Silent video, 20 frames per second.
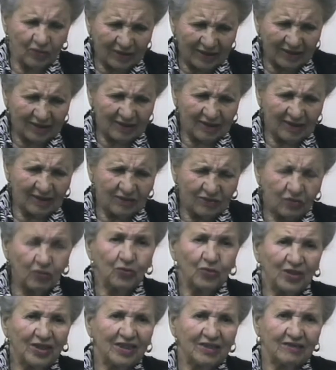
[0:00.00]

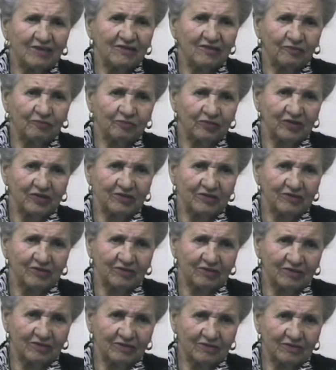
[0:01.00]
22 years of
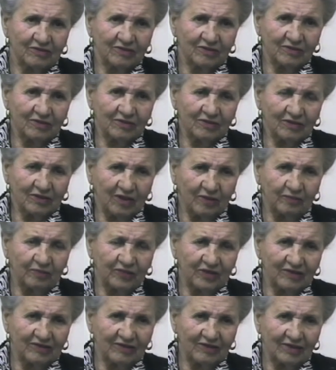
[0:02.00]
prison, yeah. a
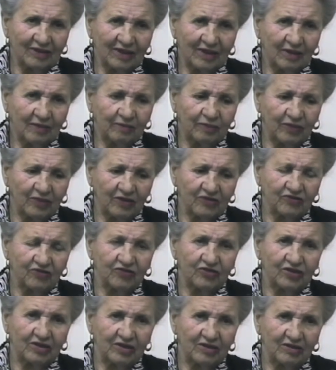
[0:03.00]
prison,
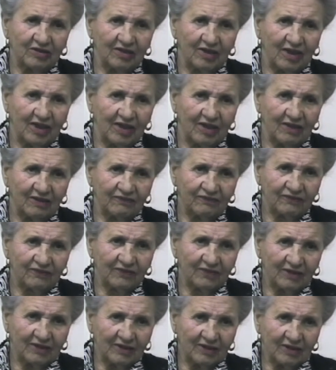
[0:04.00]
plus a year and a half
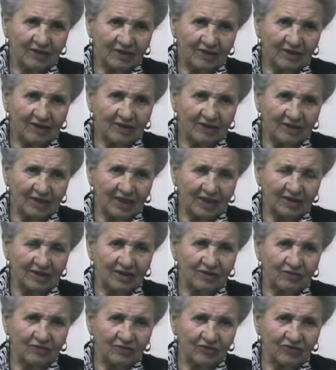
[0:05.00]

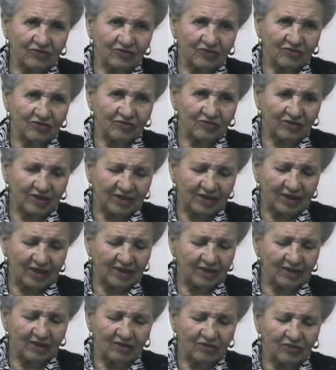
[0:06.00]
that he was
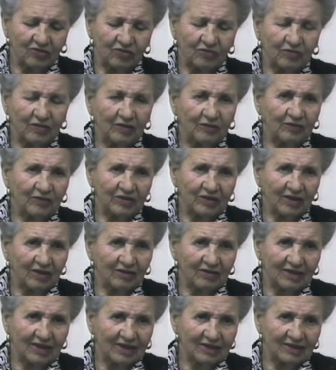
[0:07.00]
retained in Cuba
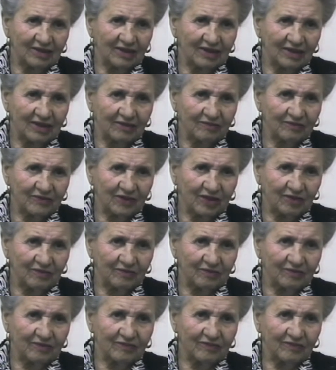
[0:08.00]
without letting him come.